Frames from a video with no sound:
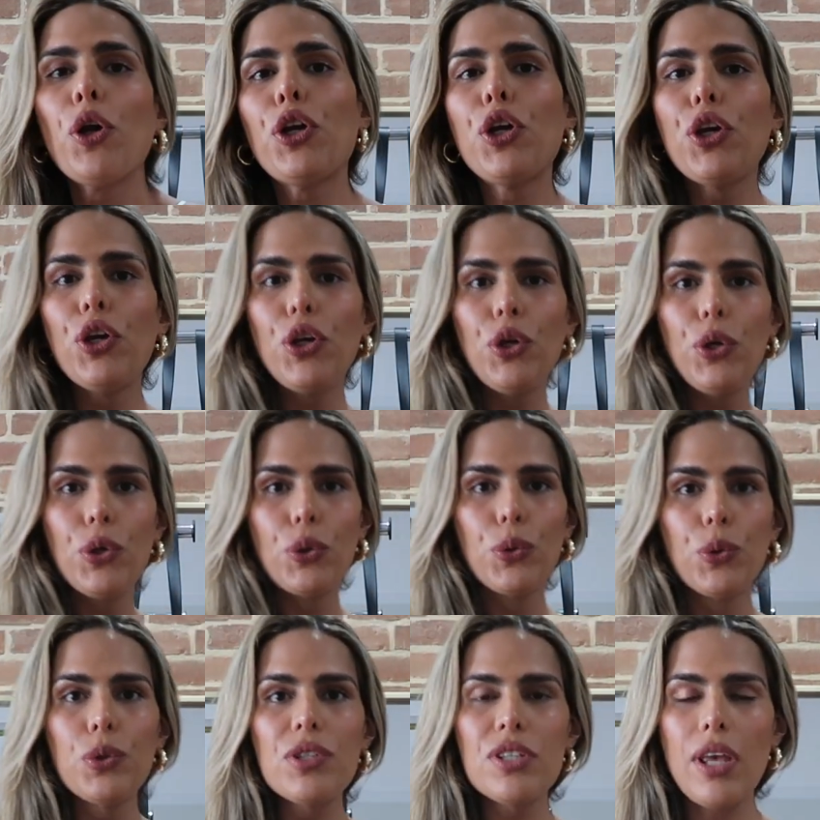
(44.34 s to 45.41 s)

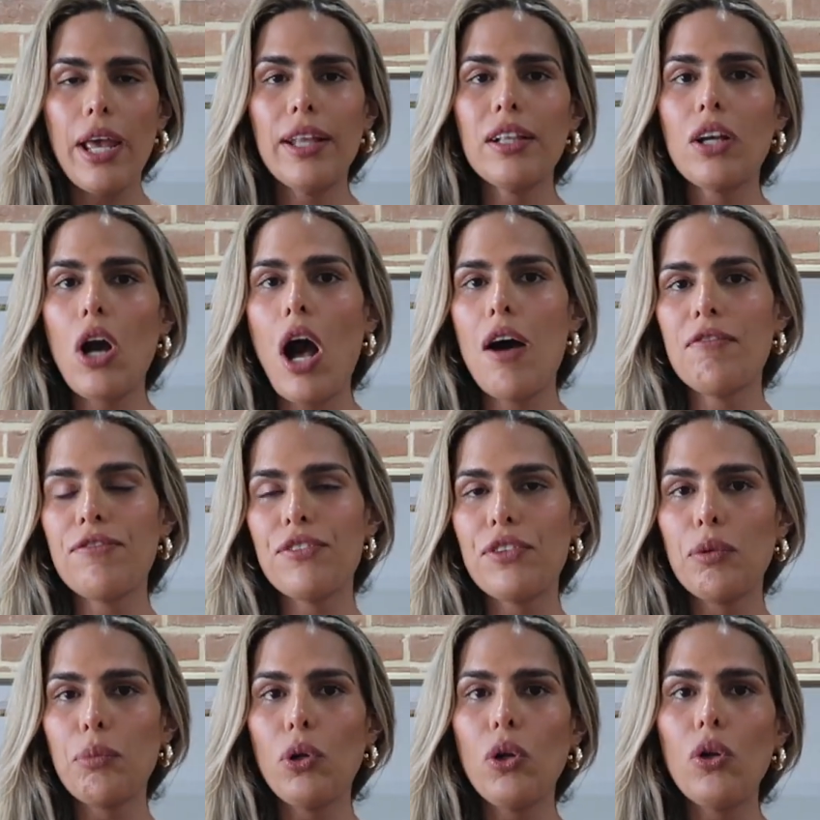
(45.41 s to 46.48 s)
cute and
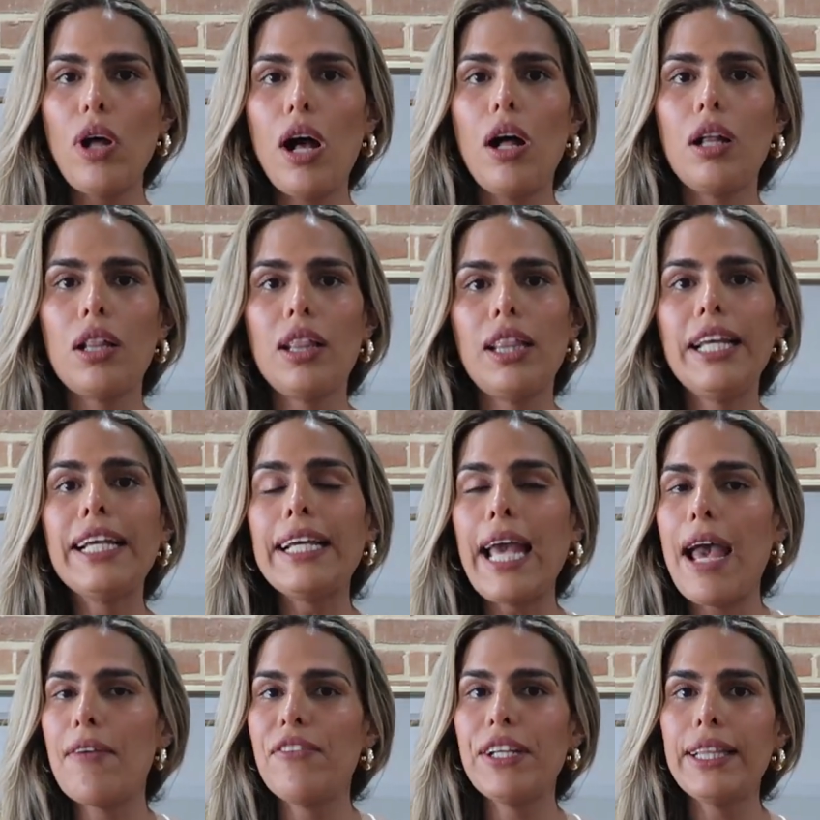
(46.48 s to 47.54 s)
comfortable. I'll link
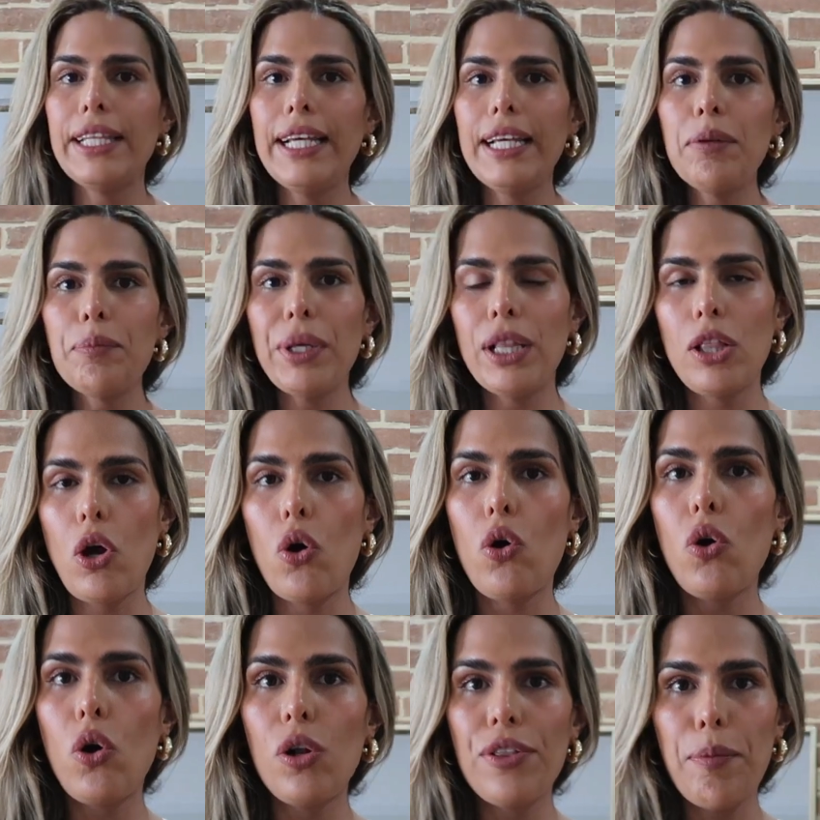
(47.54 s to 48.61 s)
everything
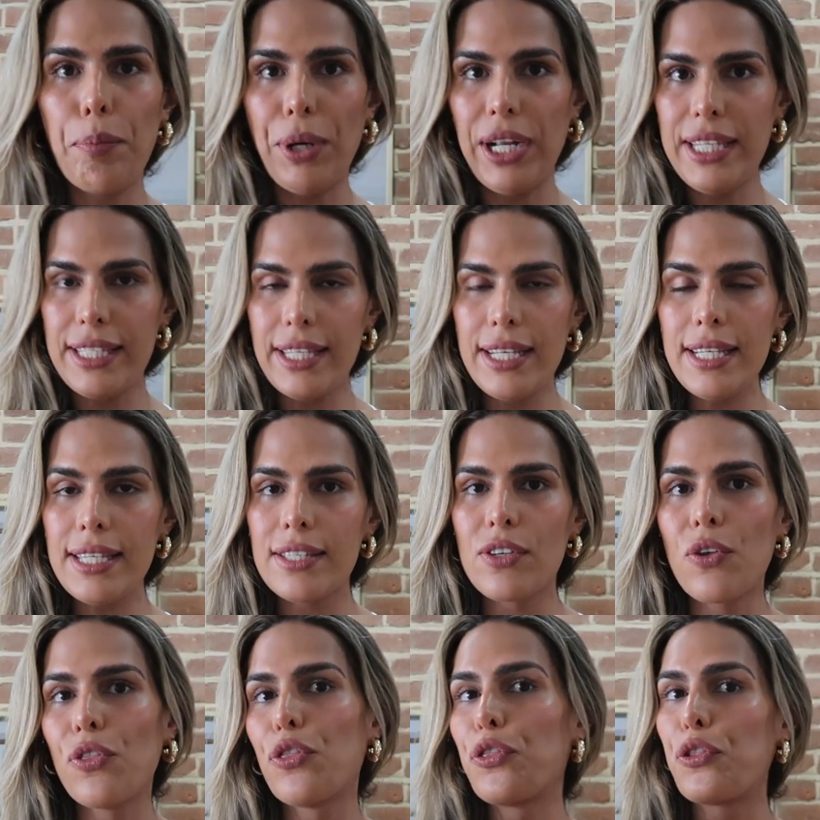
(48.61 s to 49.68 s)
below, all the prices,
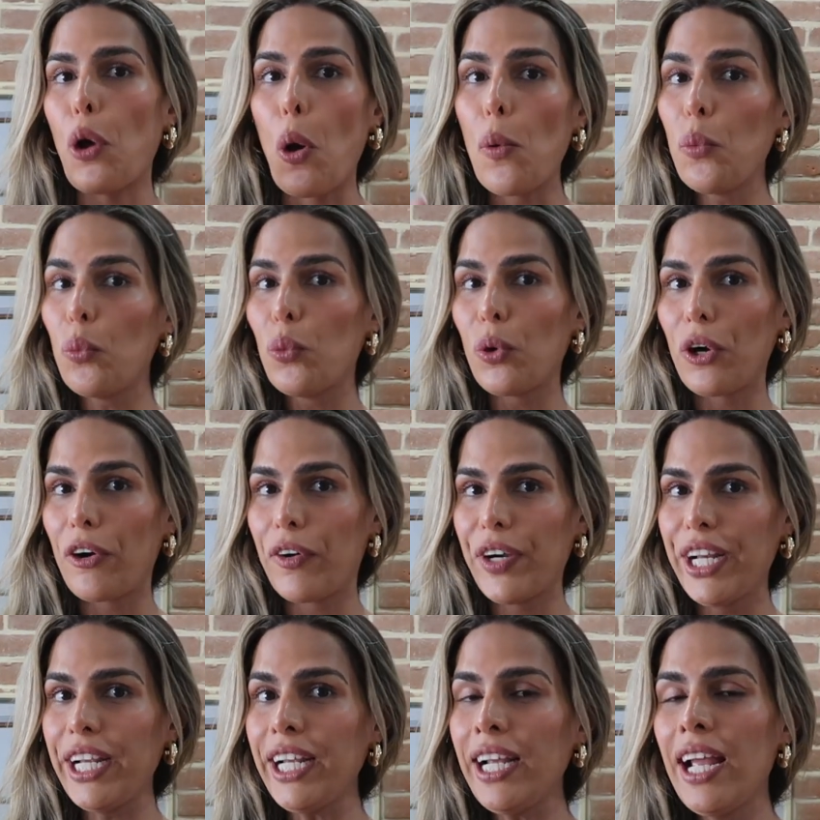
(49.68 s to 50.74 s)
so don't
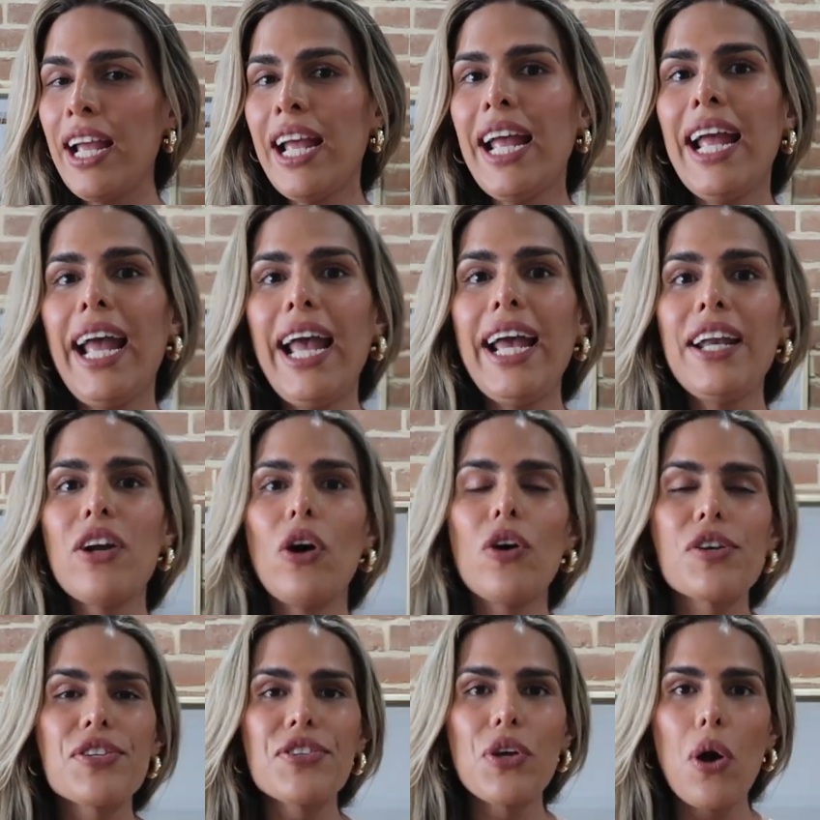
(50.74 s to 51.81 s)
worry. And
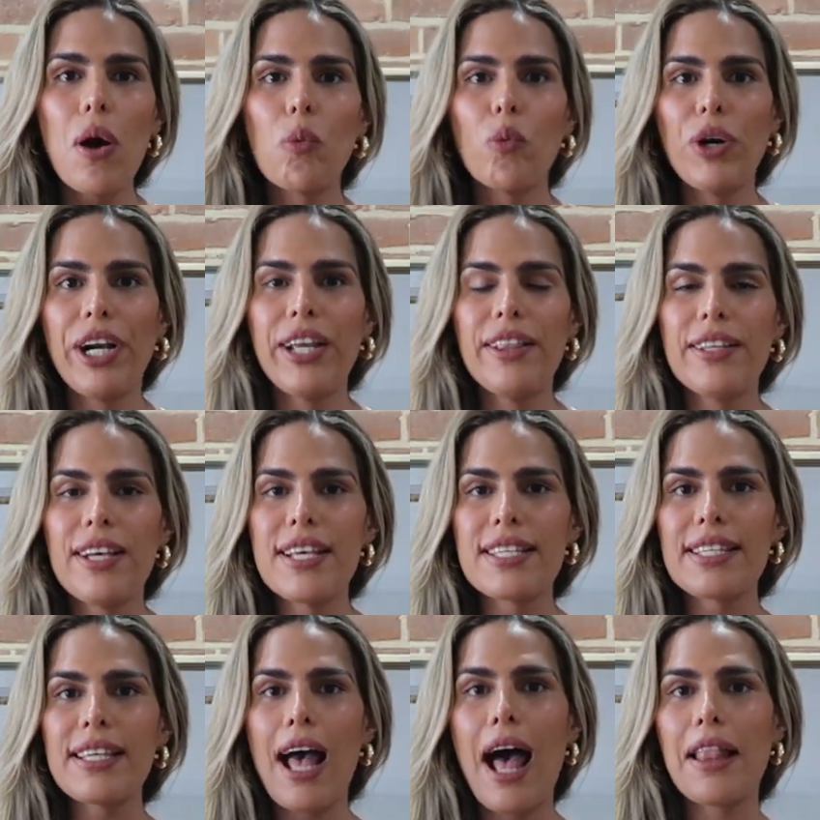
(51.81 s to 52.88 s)
also I'm wearing
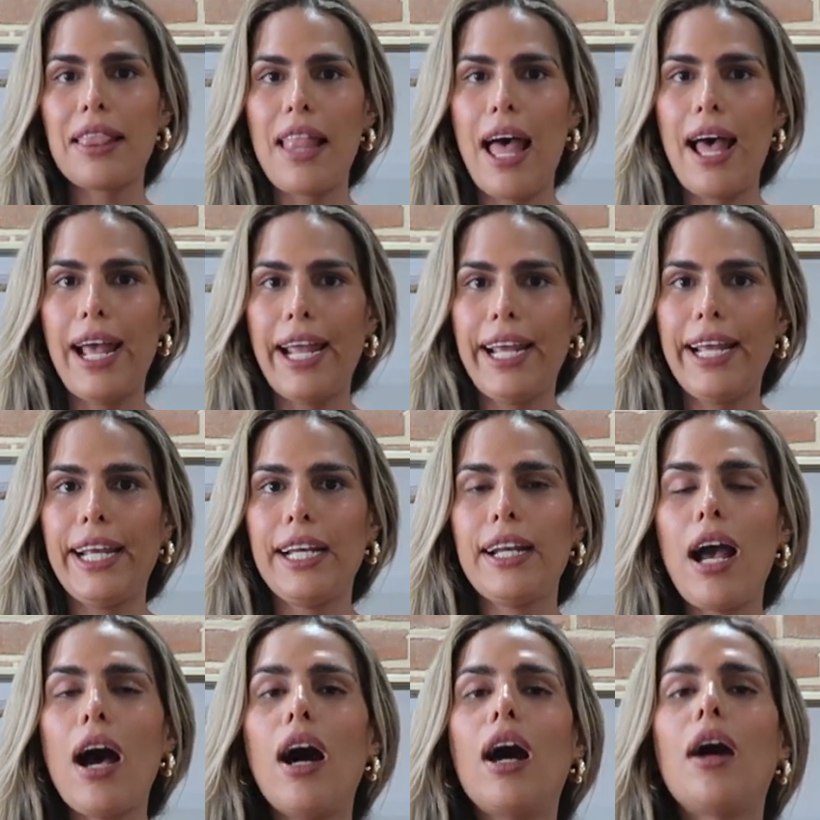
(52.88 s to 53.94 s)
this
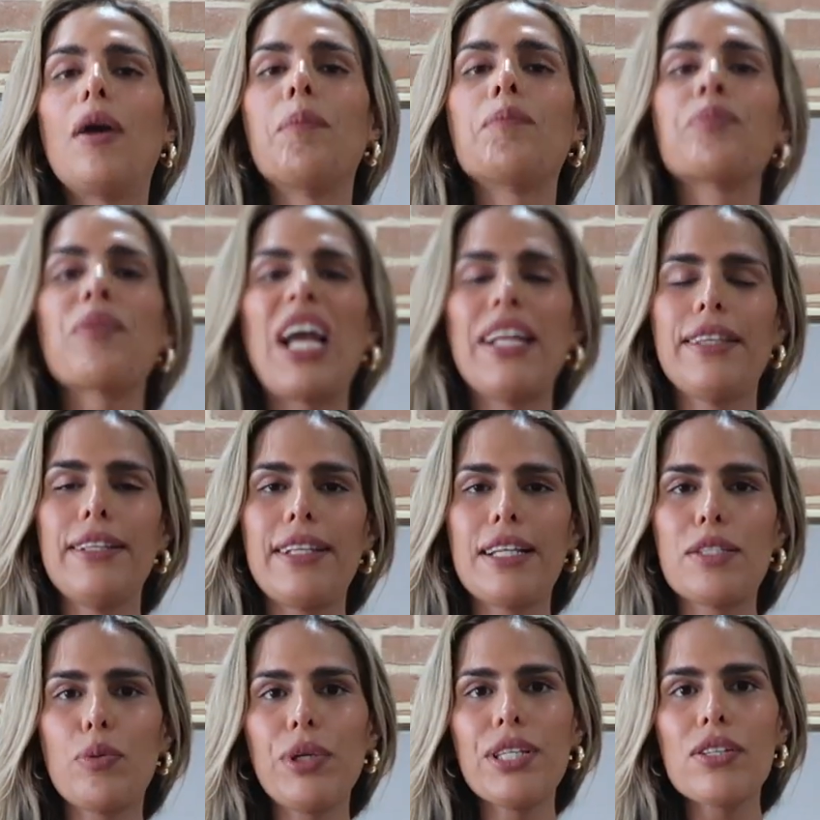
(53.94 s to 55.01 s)
Align, I think
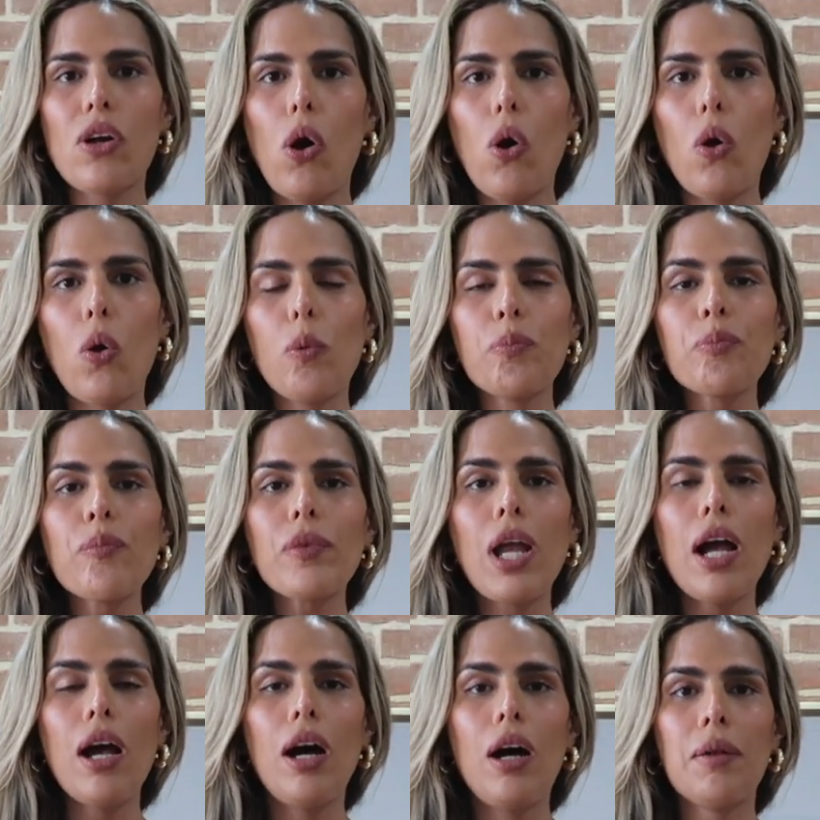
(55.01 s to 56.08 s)
that's what it's called,
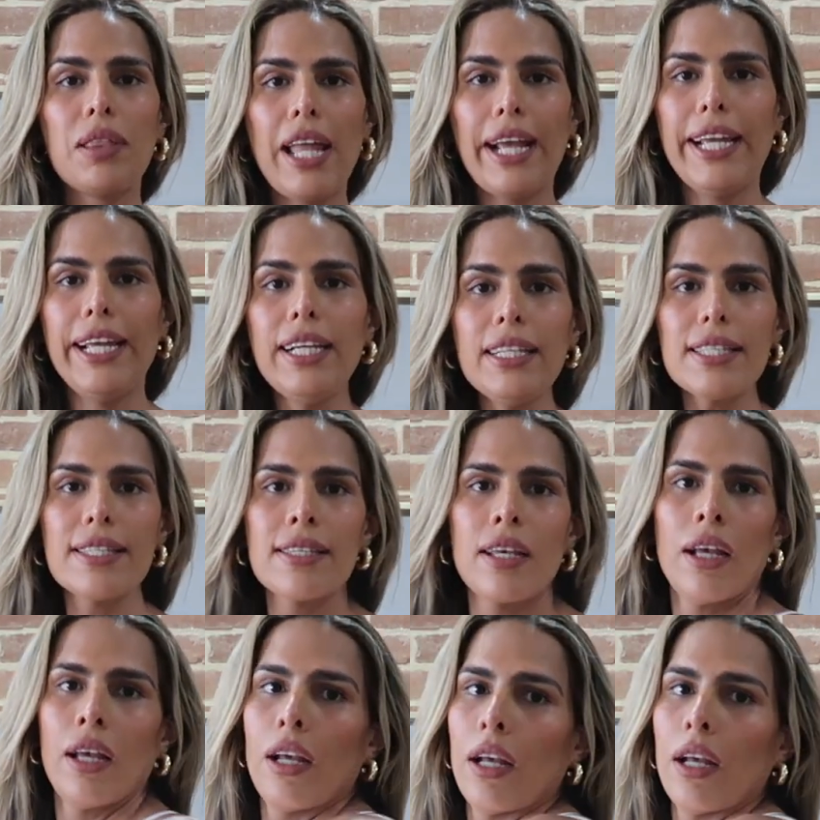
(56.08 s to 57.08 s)
leggings.